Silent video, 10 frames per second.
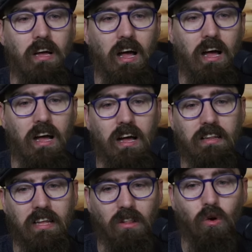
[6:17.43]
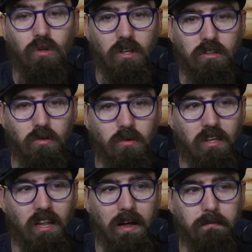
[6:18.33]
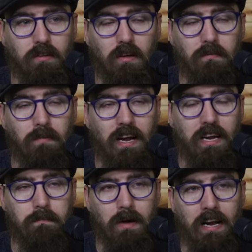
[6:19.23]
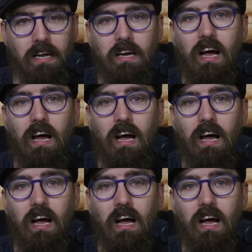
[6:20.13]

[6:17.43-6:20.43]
Uh, they looked at some clips, made it better.